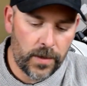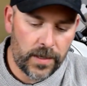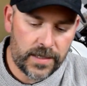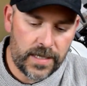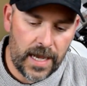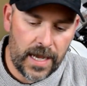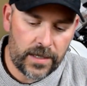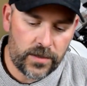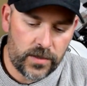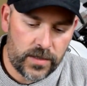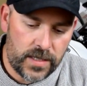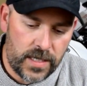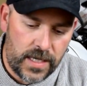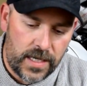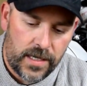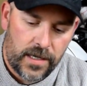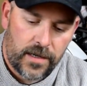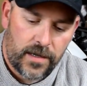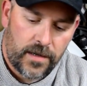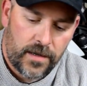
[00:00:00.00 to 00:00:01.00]
attaches
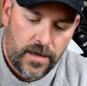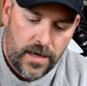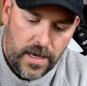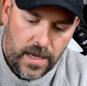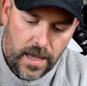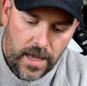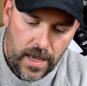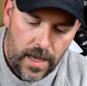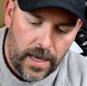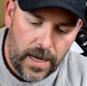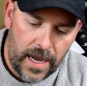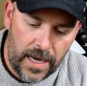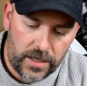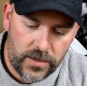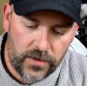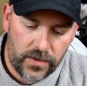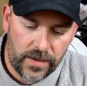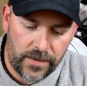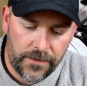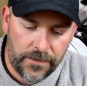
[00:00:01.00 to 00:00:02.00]
here and
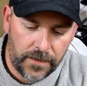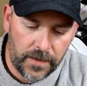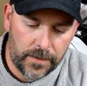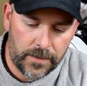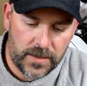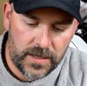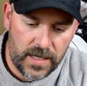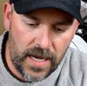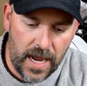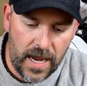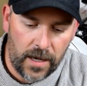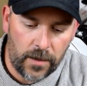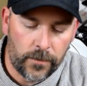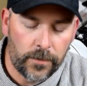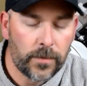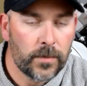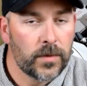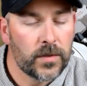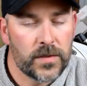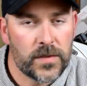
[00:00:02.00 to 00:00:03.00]
actually flips
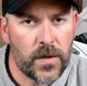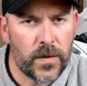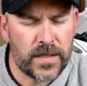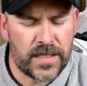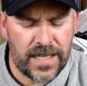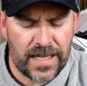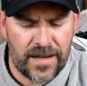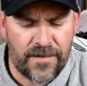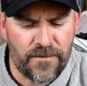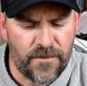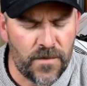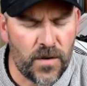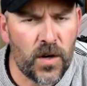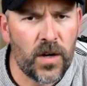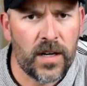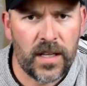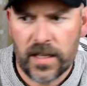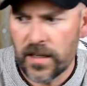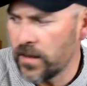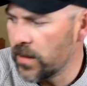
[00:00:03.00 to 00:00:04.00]
down. So it's
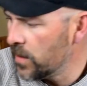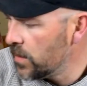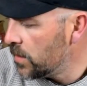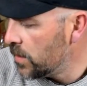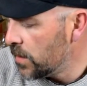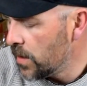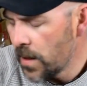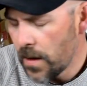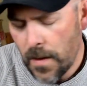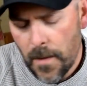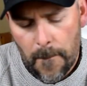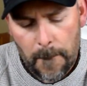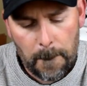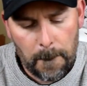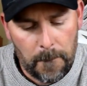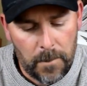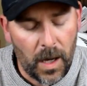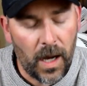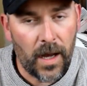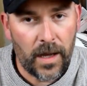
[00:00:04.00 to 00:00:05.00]
inverted,
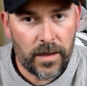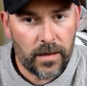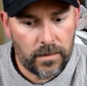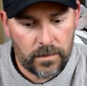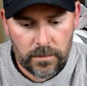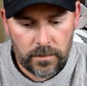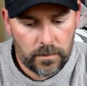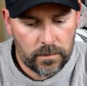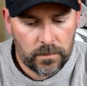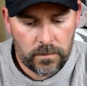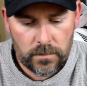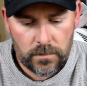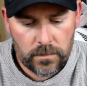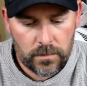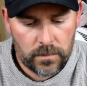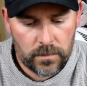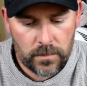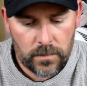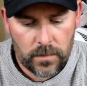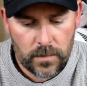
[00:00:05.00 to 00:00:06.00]
but
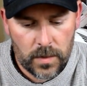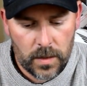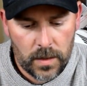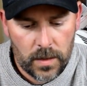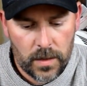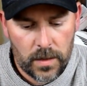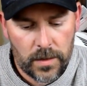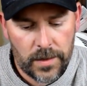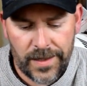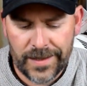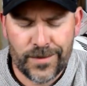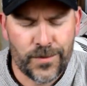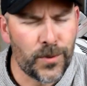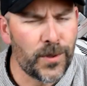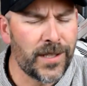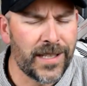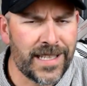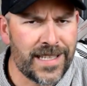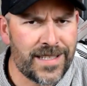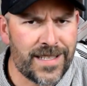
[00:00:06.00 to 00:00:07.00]
it's
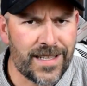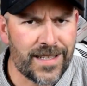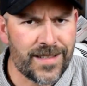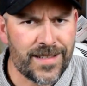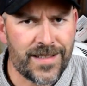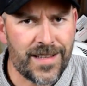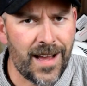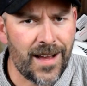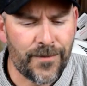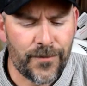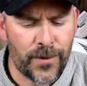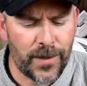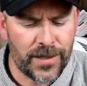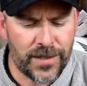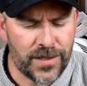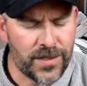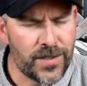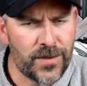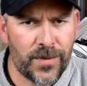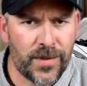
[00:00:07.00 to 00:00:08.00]
really easy in software
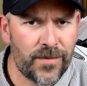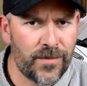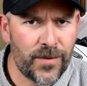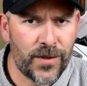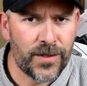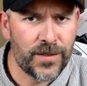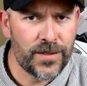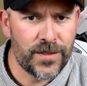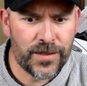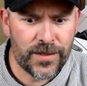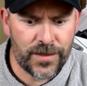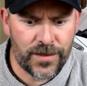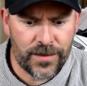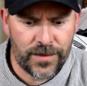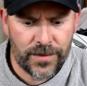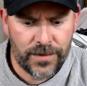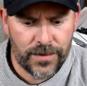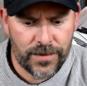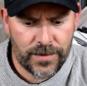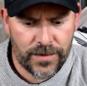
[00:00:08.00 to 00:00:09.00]
just
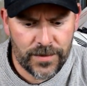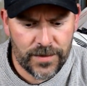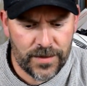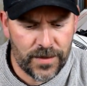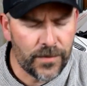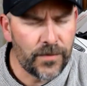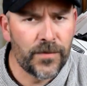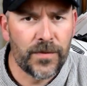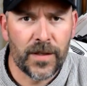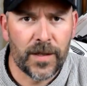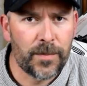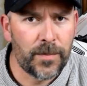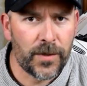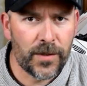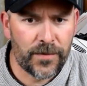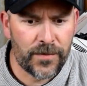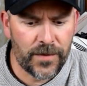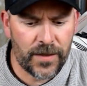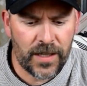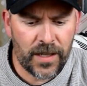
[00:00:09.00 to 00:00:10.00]
to flip
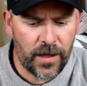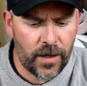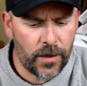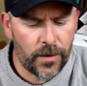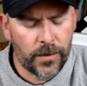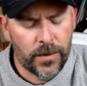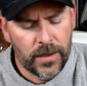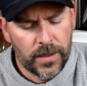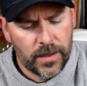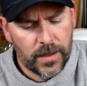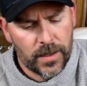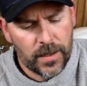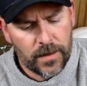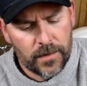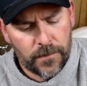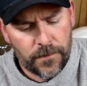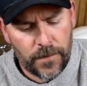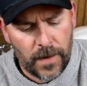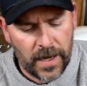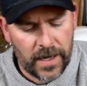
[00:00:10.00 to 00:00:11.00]
your video
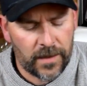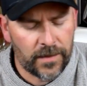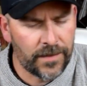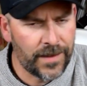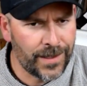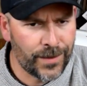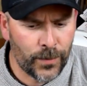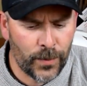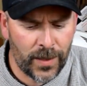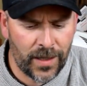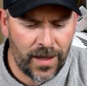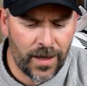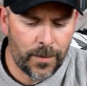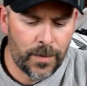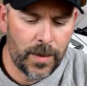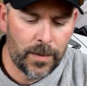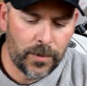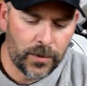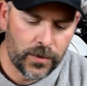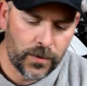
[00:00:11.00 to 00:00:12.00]
file, and that's what a lot of
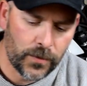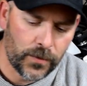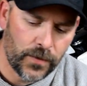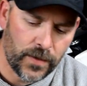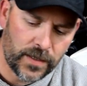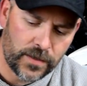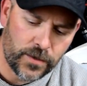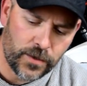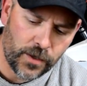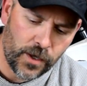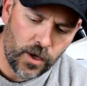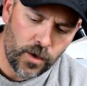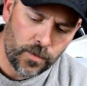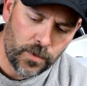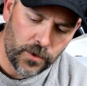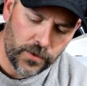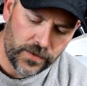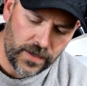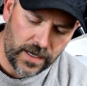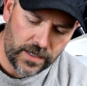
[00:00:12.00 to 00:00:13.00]
people do, so that your
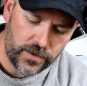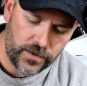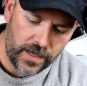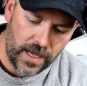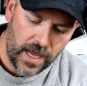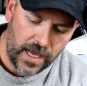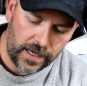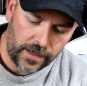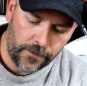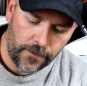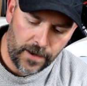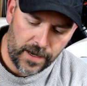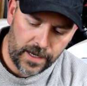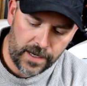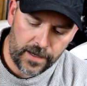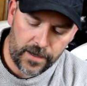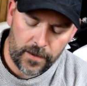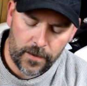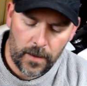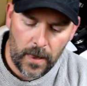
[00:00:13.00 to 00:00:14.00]
GoPro's actually hanging right
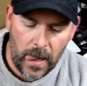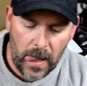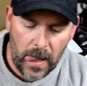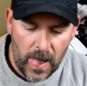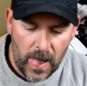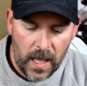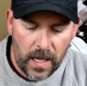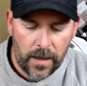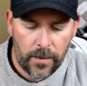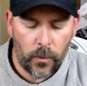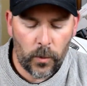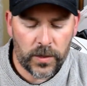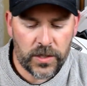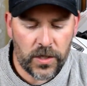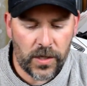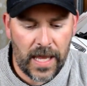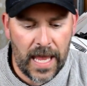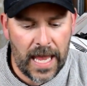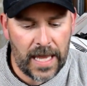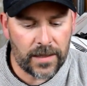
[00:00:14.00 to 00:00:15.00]
here. And what
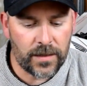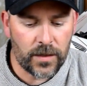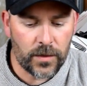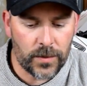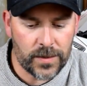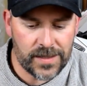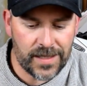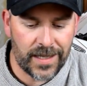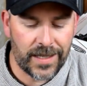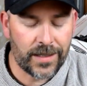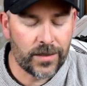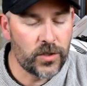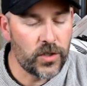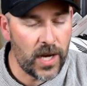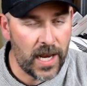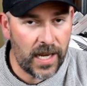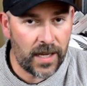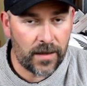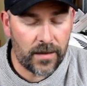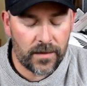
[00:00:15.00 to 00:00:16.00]
you can do is like
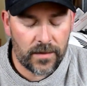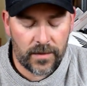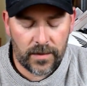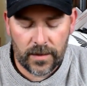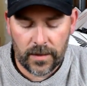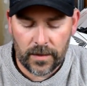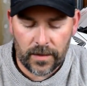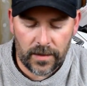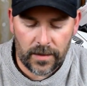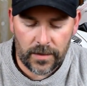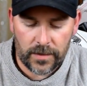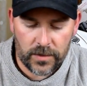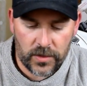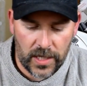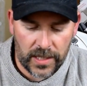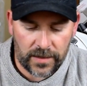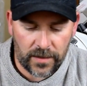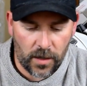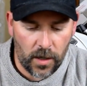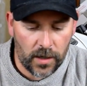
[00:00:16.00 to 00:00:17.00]
Jake
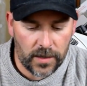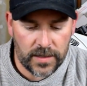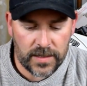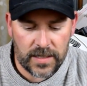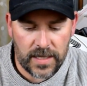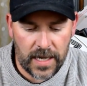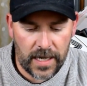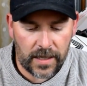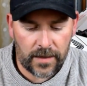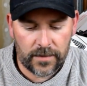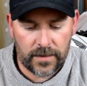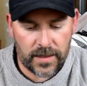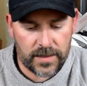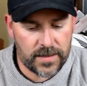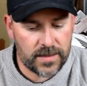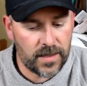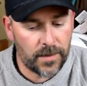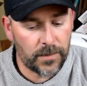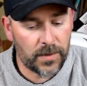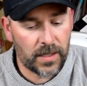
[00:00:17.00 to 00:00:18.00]
the Garden Snake does
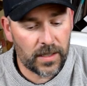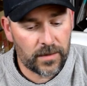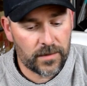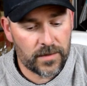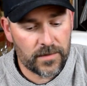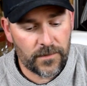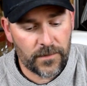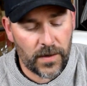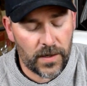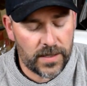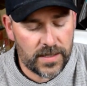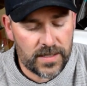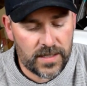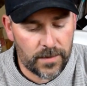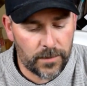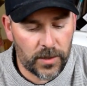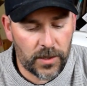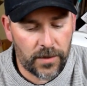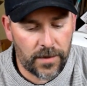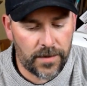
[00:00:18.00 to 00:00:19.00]
something very
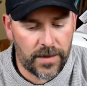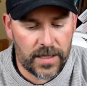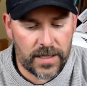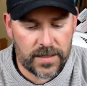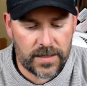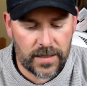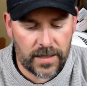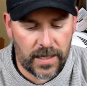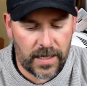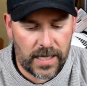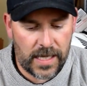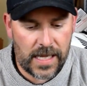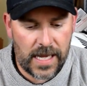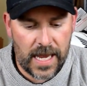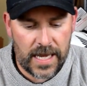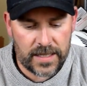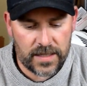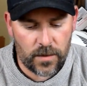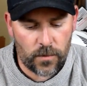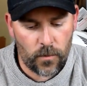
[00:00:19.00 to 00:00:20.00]
similar to this, and then he
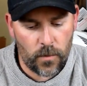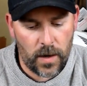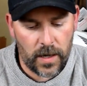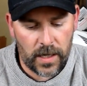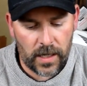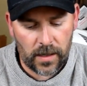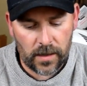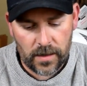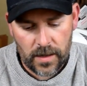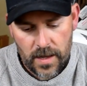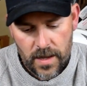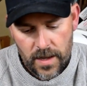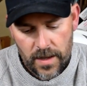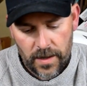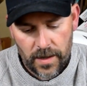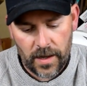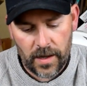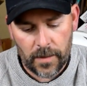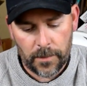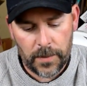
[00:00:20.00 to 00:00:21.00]
has it running
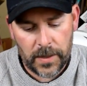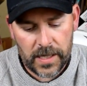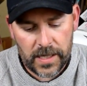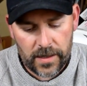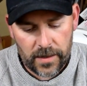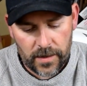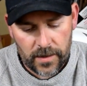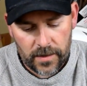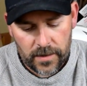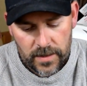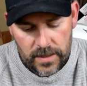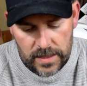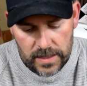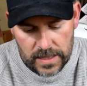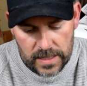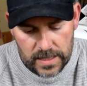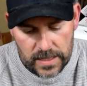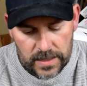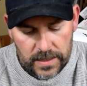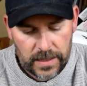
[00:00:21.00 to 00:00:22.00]
up here.
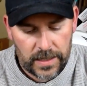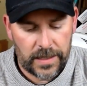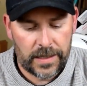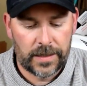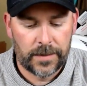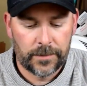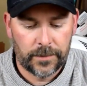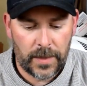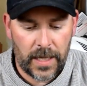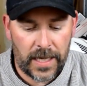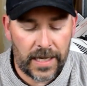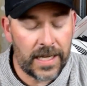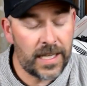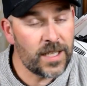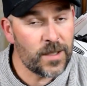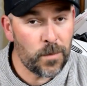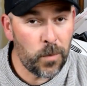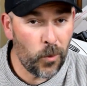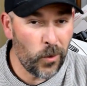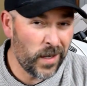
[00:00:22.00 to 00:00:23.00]
And
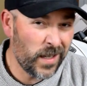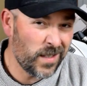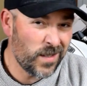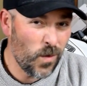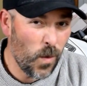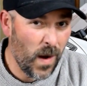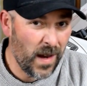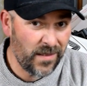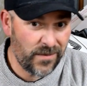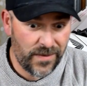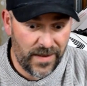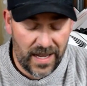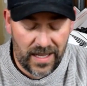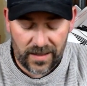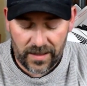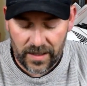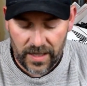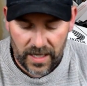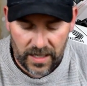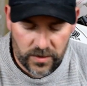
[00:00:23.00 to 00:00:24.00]
his point is quite
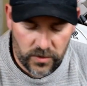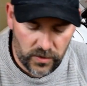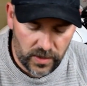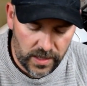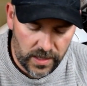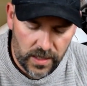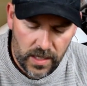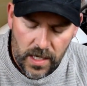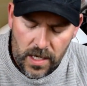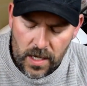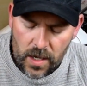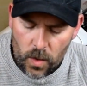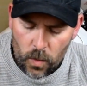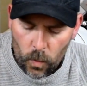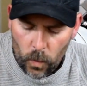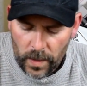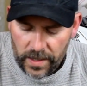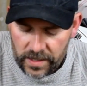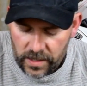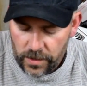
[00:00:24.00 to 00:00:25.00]
valid, actually.
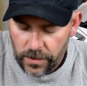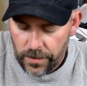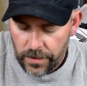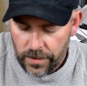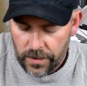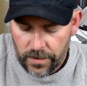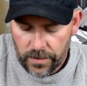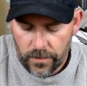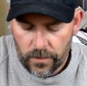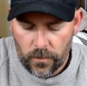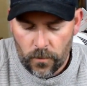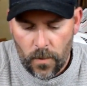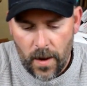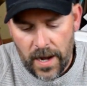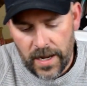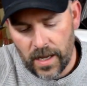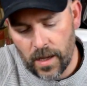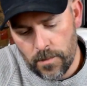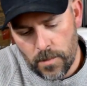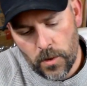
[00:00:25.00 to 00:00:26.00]
When you're
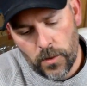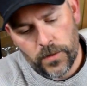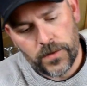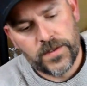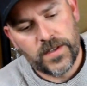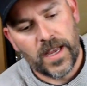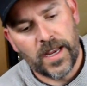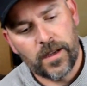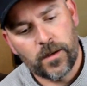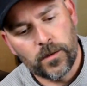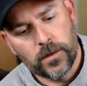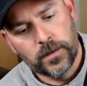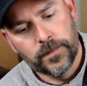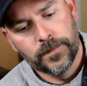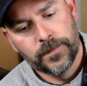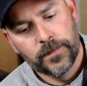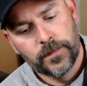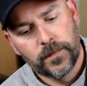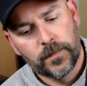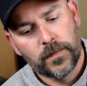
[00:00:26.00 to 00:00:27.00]
riding a motorcycle
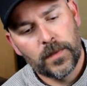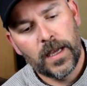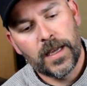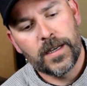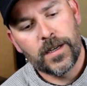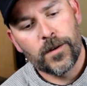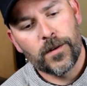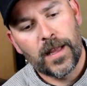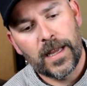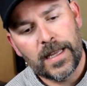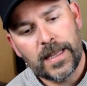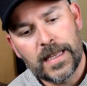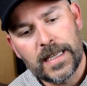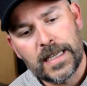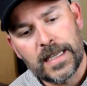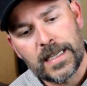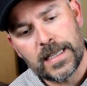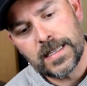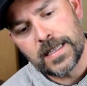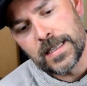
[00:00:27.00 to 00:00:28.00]
and you're like
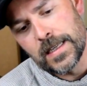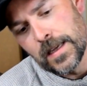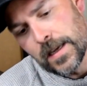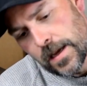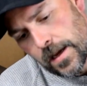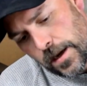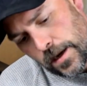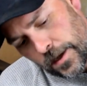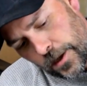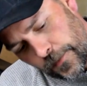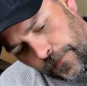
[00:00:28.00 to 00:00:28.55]
this, your